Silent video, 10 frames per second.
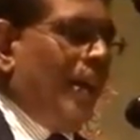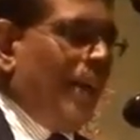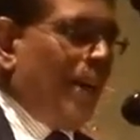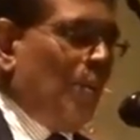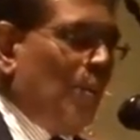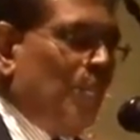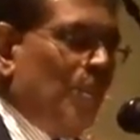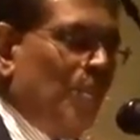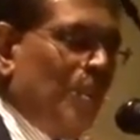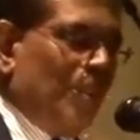I hope
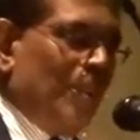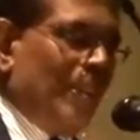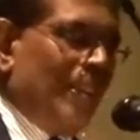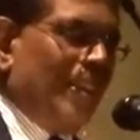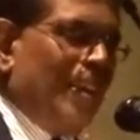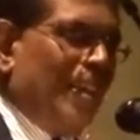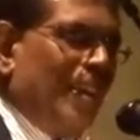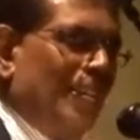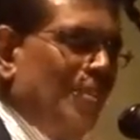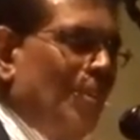you will all
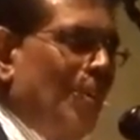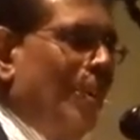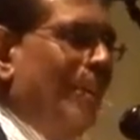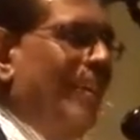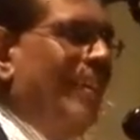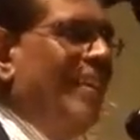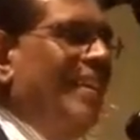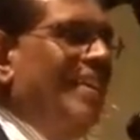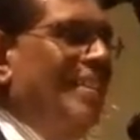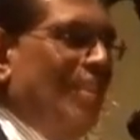enjoy
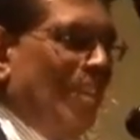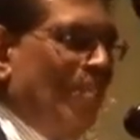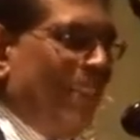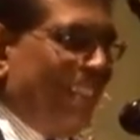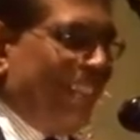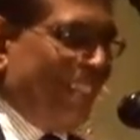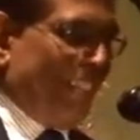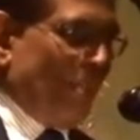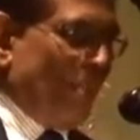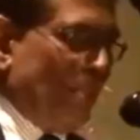this evening.
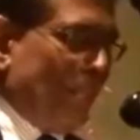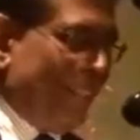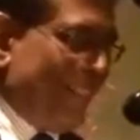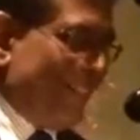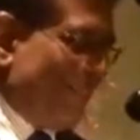Thank you very much.